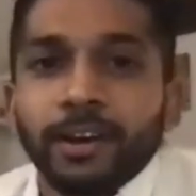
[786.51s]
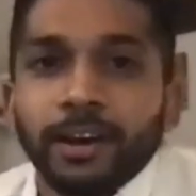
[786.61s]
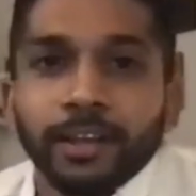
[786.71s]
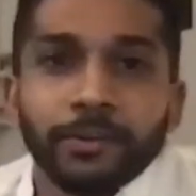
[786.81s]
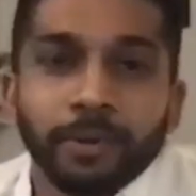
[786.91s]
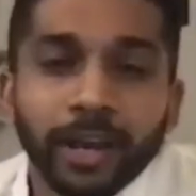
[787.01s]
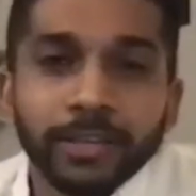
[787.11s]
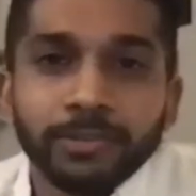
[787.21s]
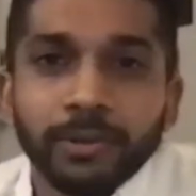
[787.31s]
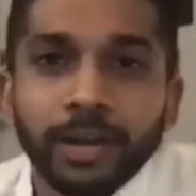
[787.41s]

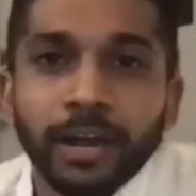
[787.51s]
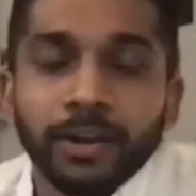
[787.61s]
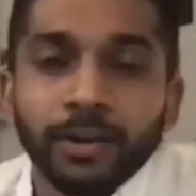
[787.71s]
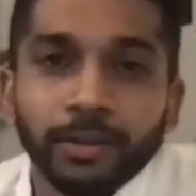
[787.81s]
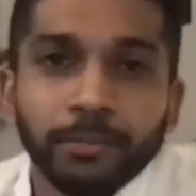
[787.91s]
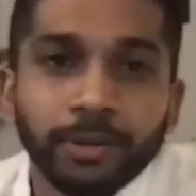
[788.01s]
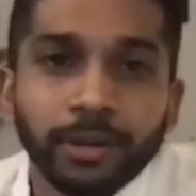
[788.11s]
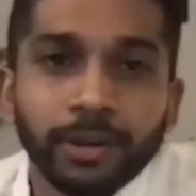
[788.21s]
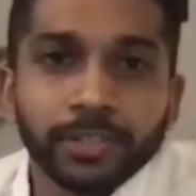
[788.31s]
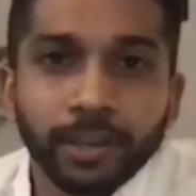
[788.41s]
Otherwise, we're not only putting
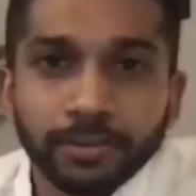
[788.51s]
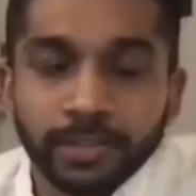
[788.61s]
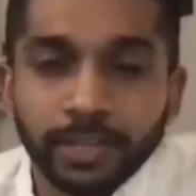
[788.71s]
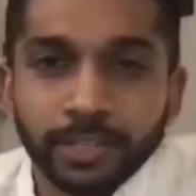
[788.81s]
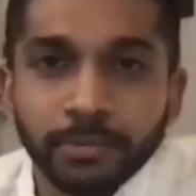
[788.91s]
ourselves in danger,